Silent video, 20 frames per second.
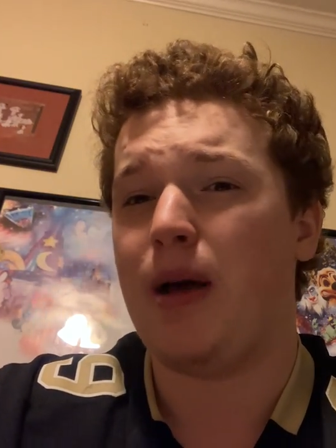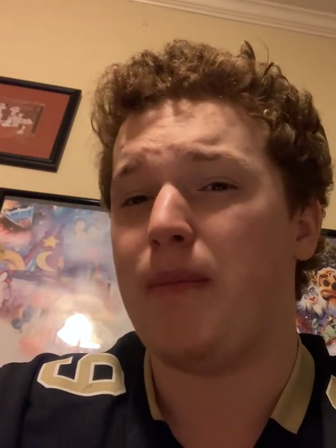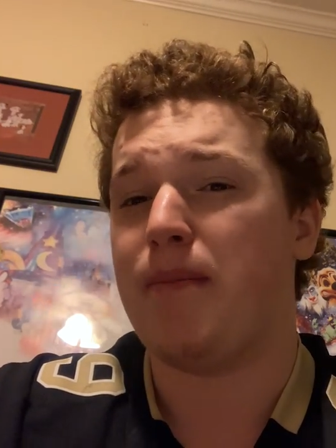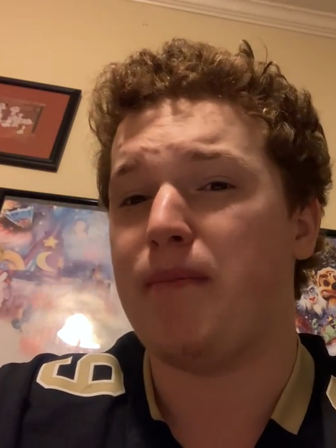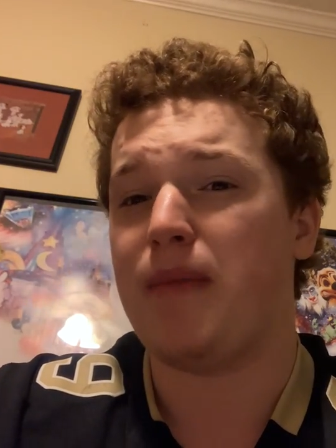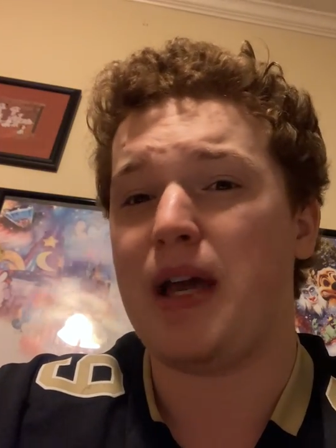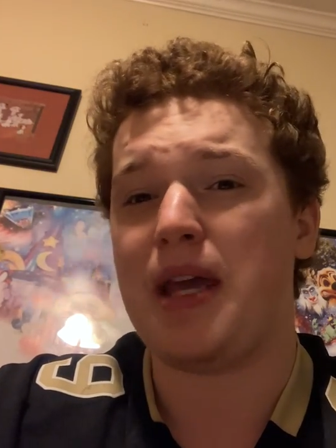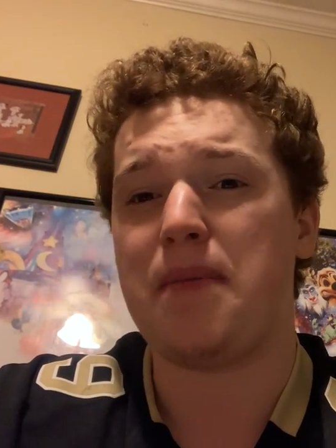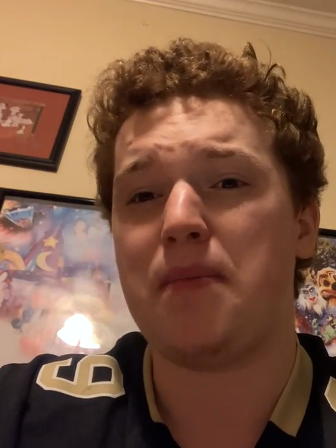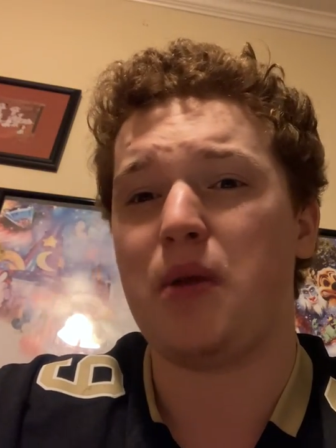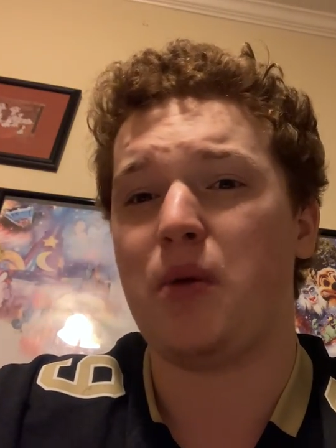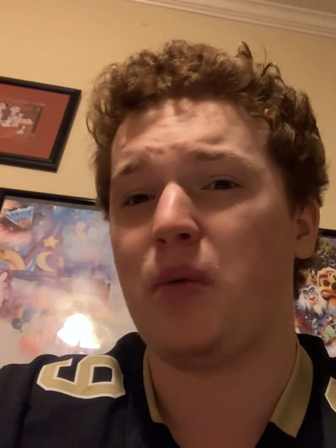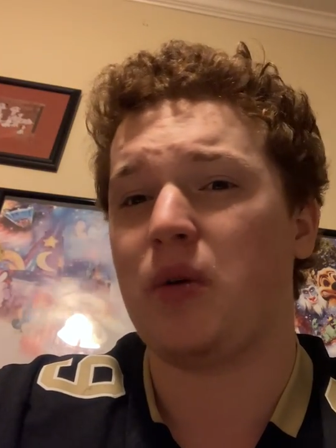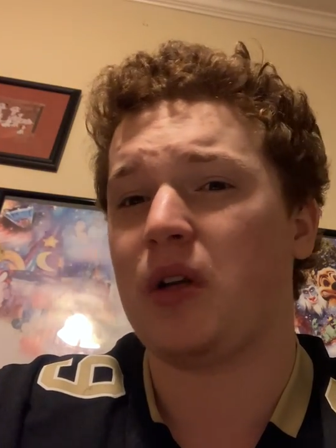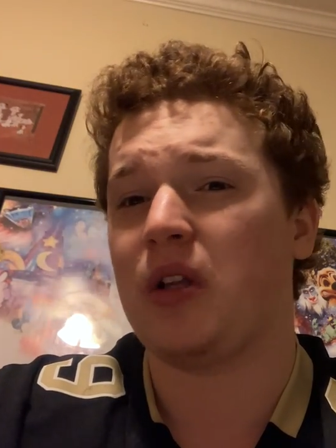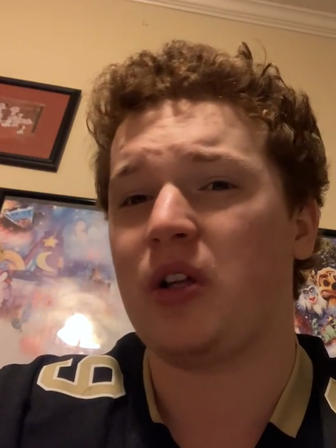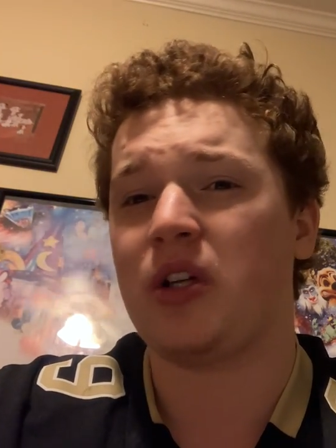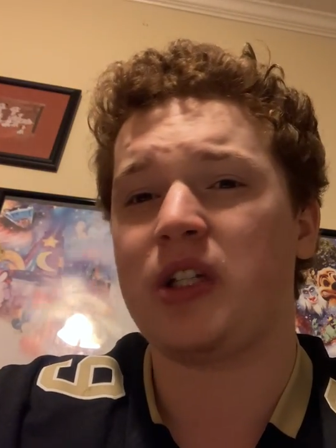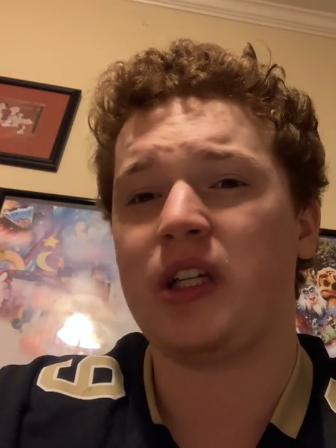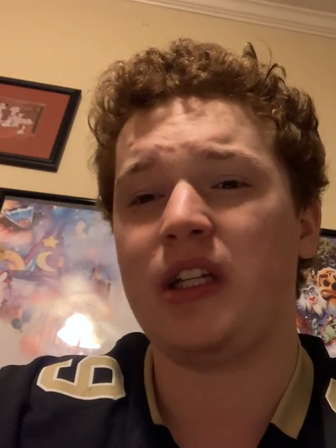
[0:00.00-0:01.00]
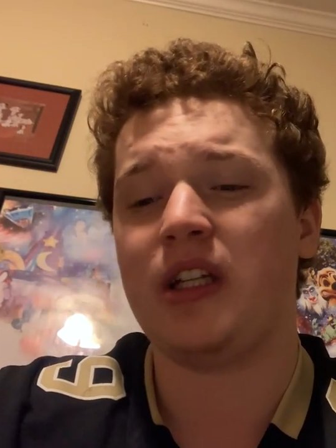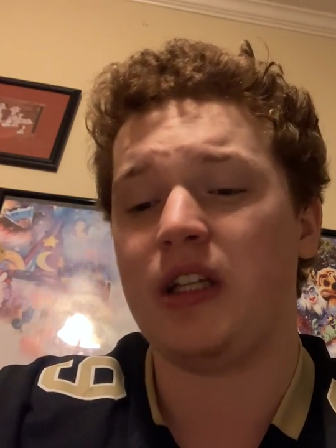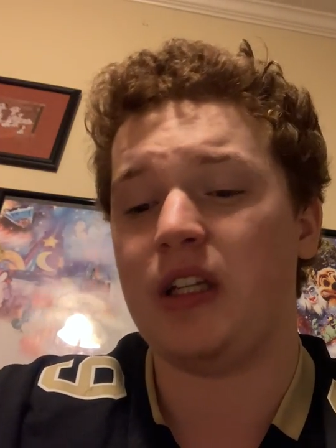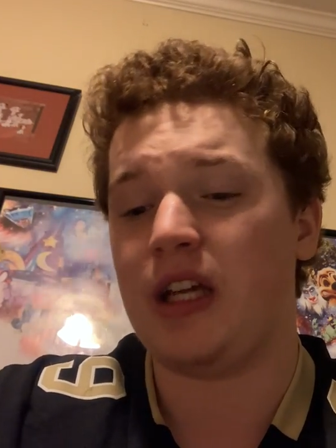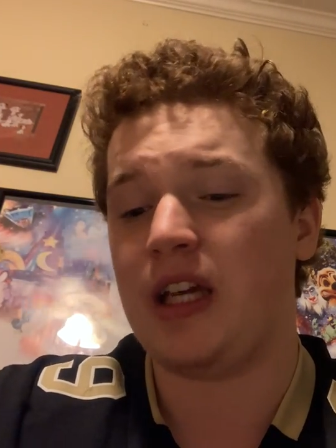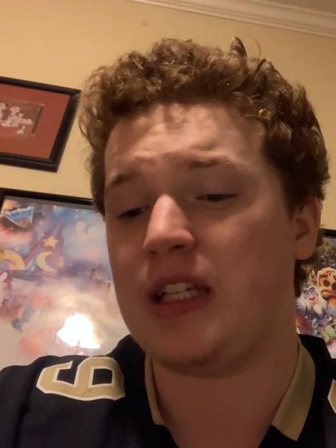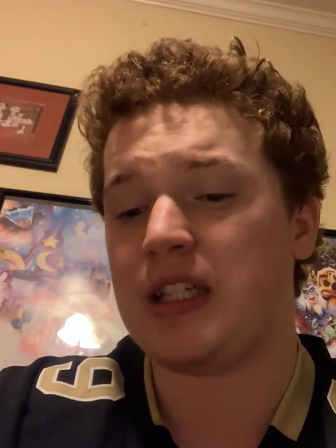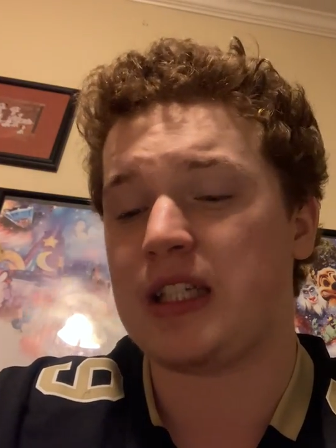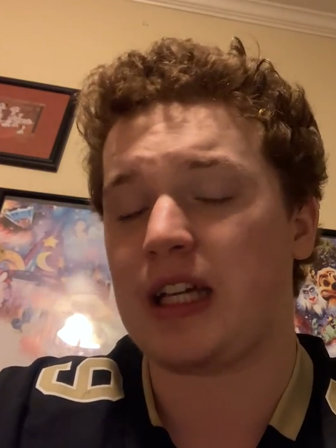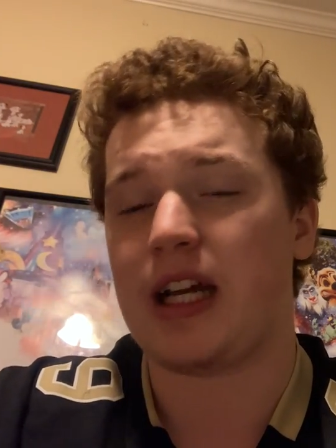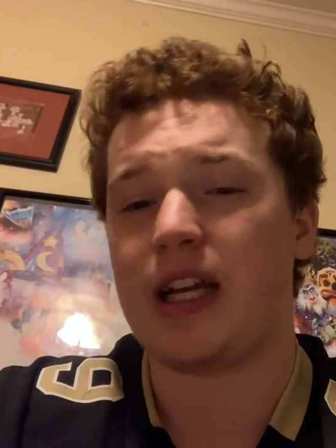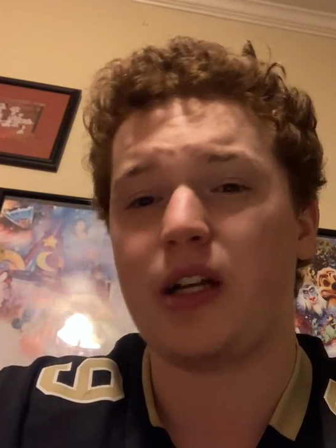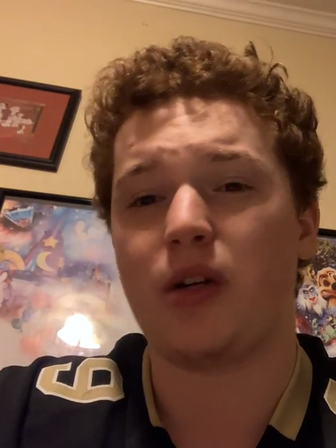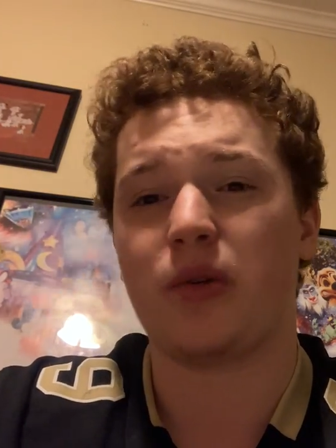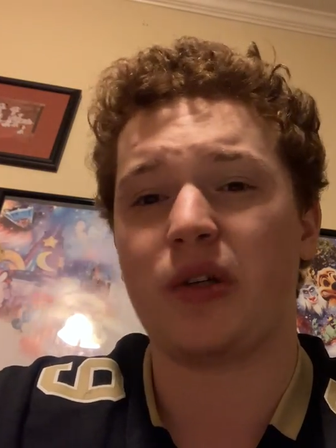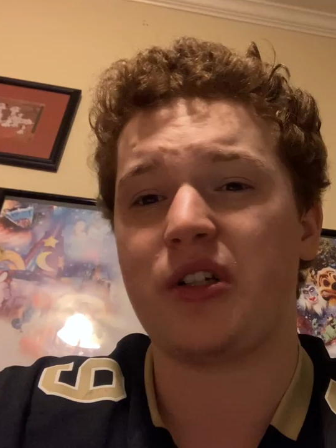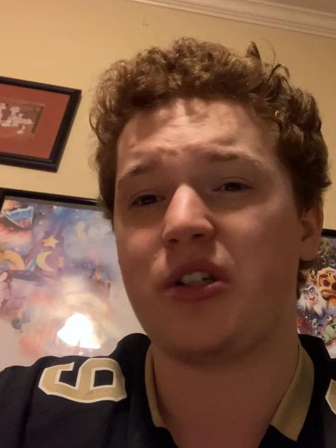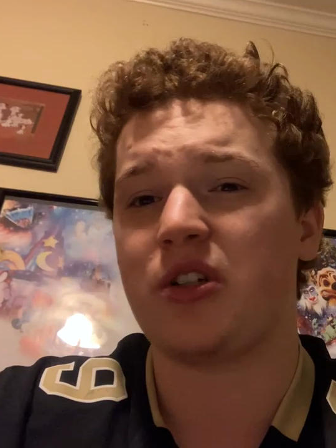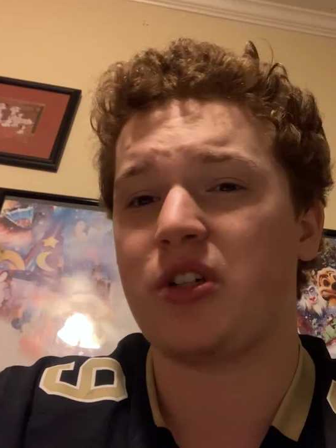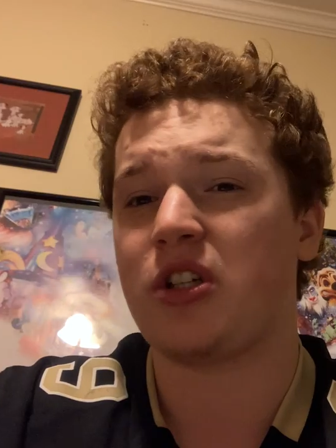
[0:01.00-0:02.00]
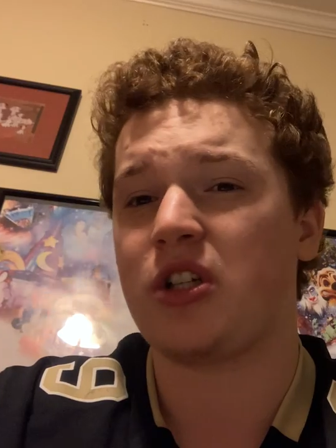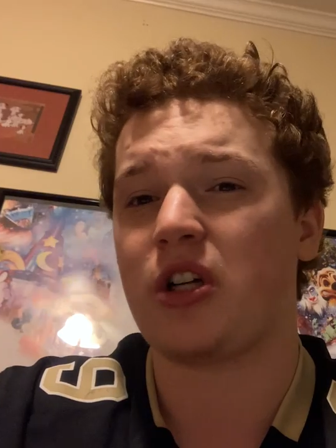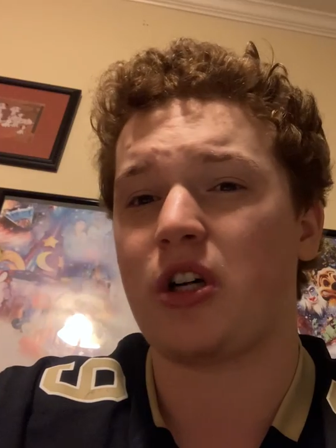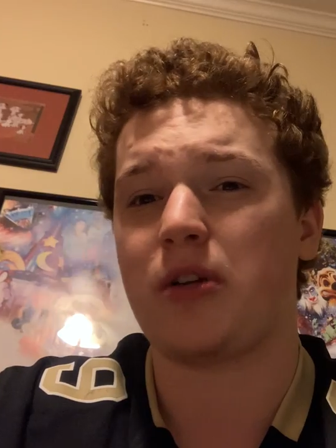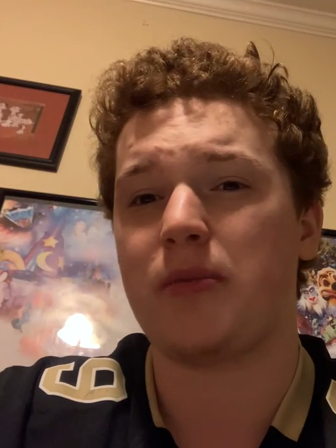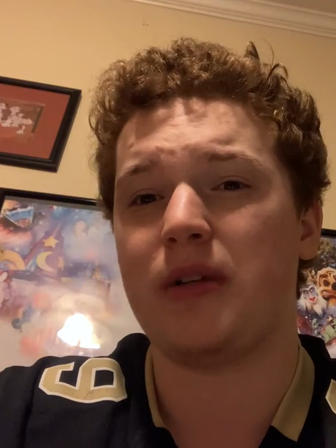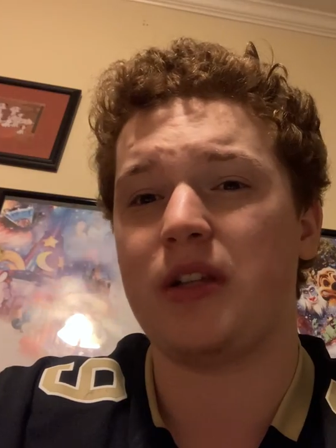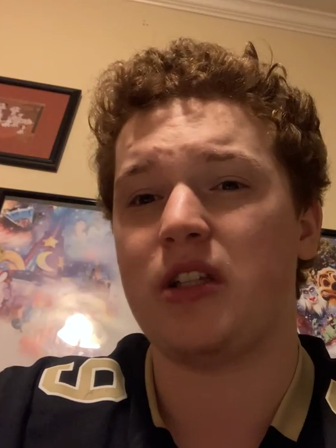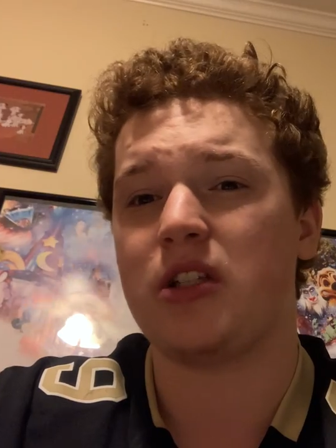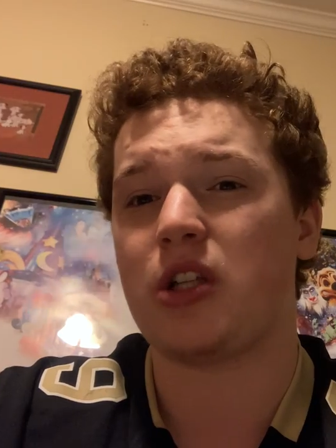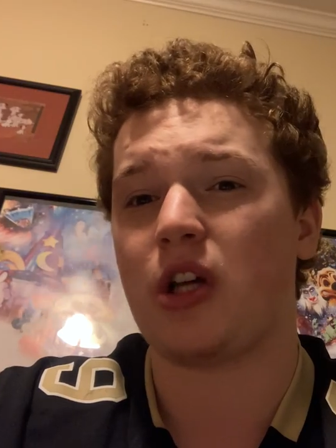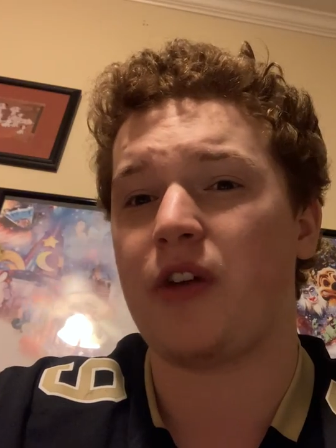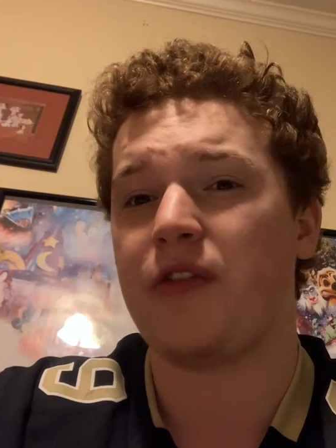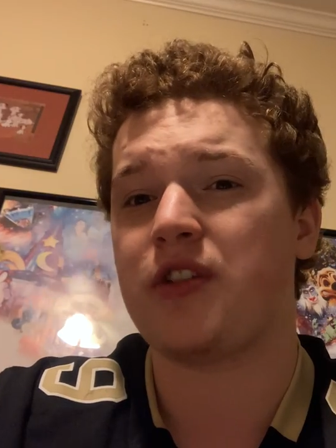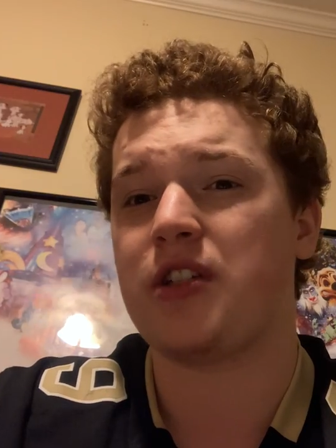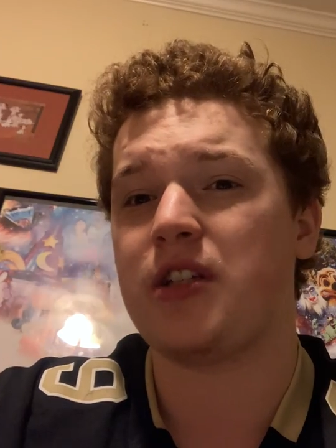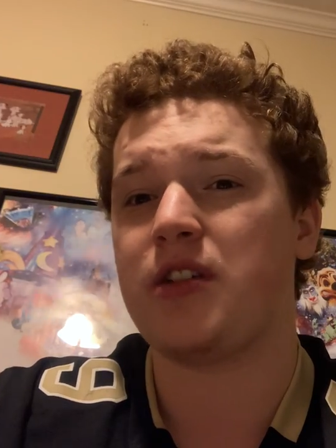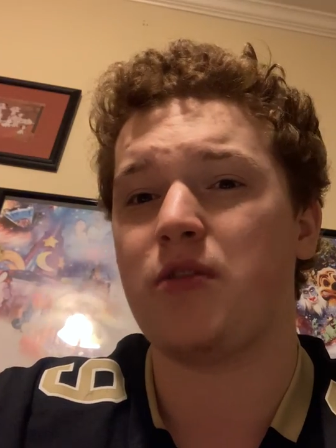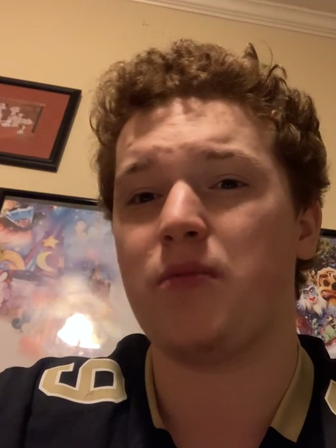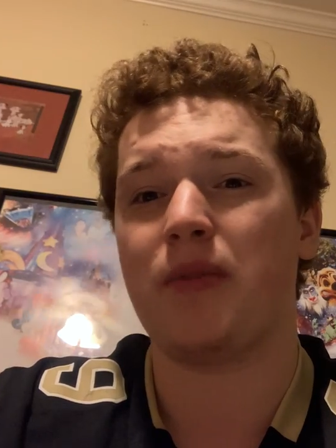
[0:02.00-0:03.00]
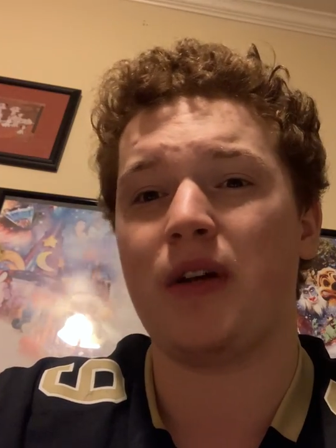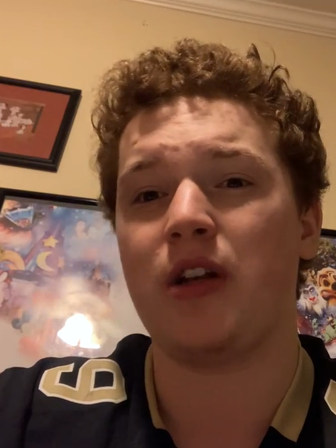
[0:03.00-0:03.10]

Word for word: Maybe we're looking at signing Richard Sherman this offseason,